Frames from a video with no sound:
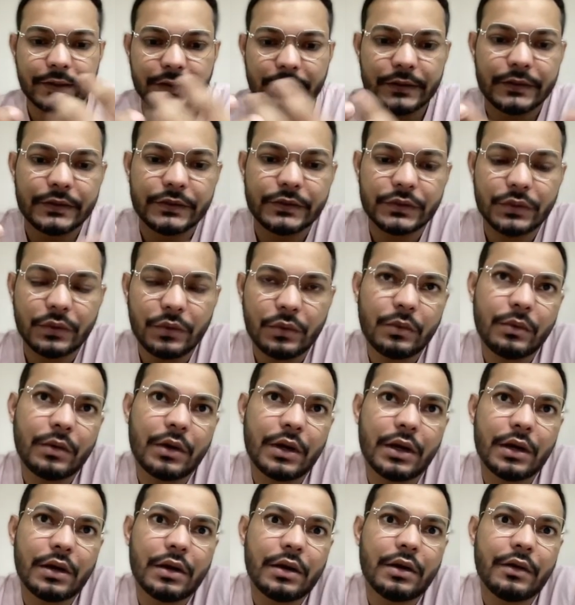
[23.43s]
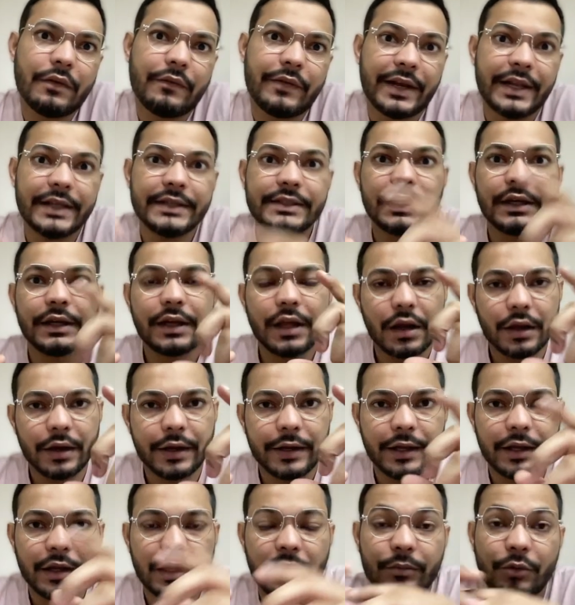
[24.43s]
So when I say
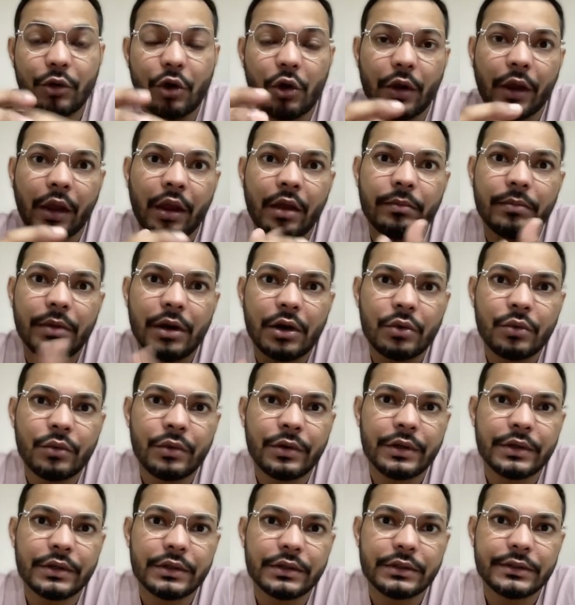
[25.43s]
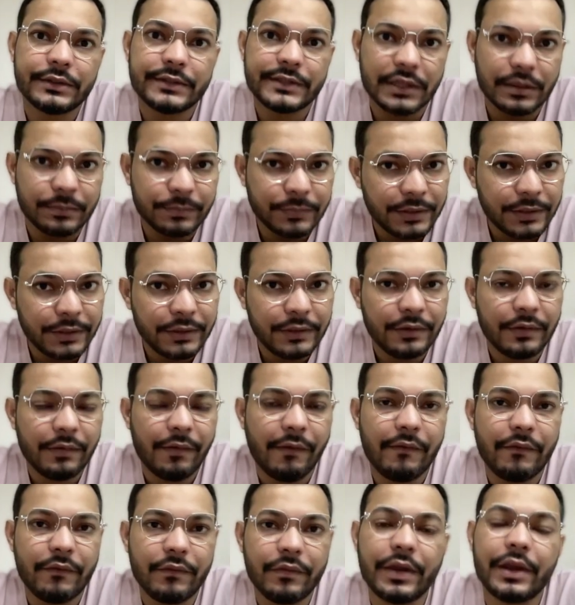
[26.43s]
targeting, I'm talking about something
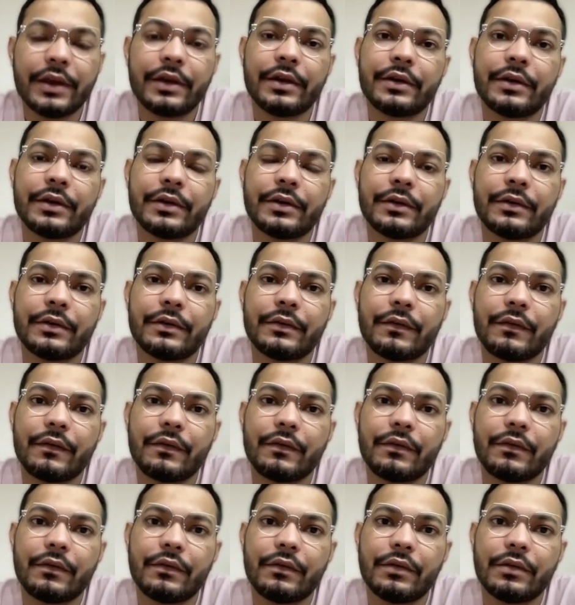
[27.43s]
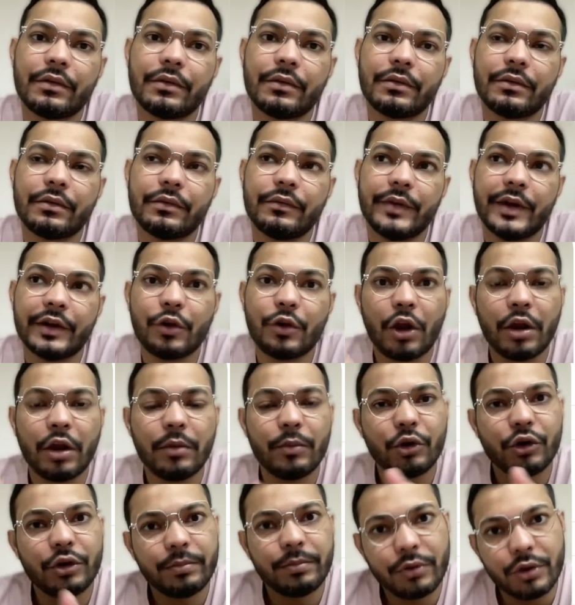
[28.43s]
where we are talking
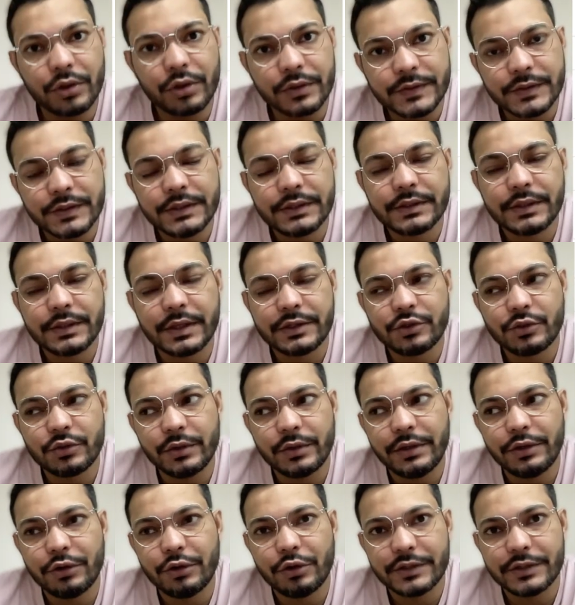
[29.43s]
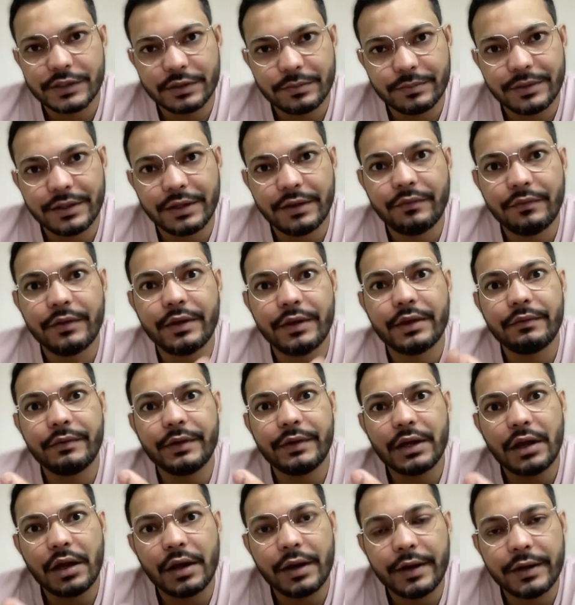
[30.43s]
about a process actually, not something where we
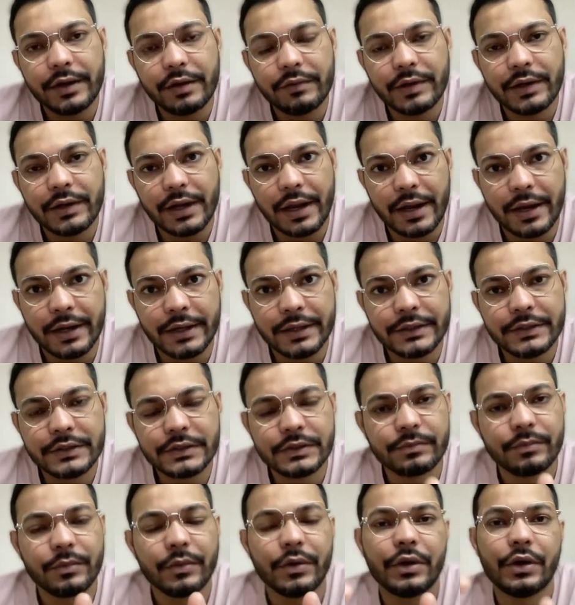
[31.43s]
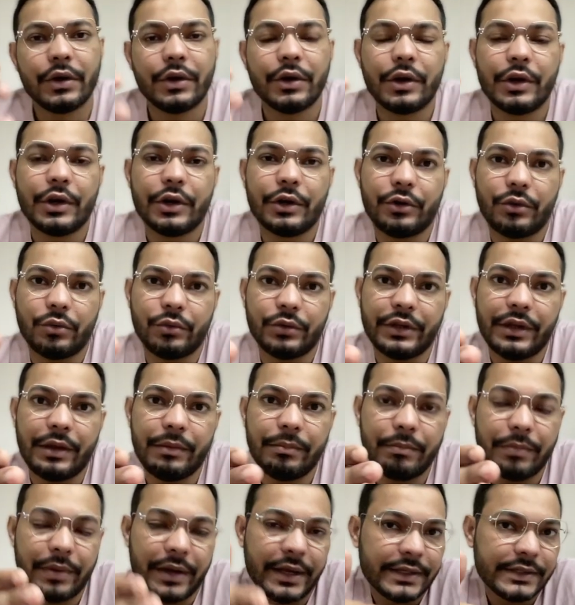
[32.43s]
target our ads to the
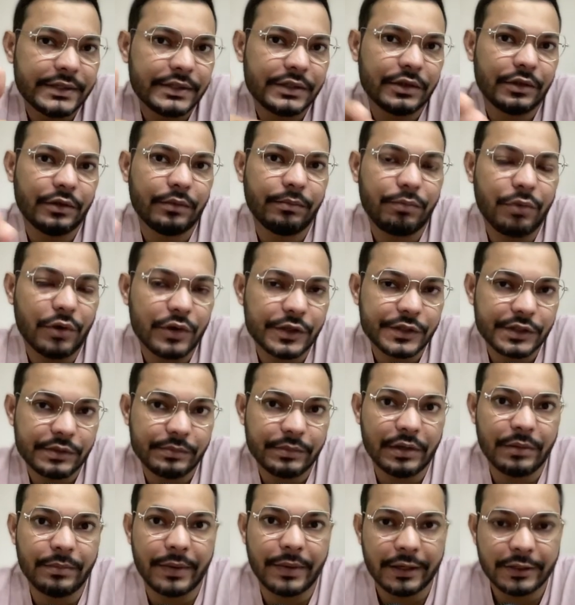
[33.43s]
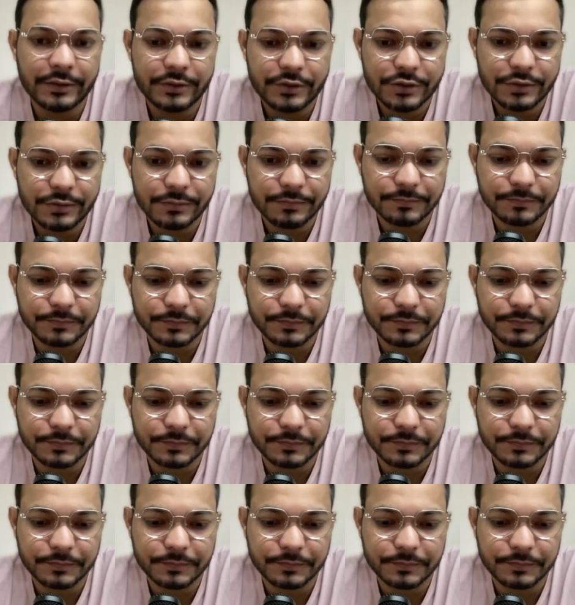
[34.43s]
best possible match.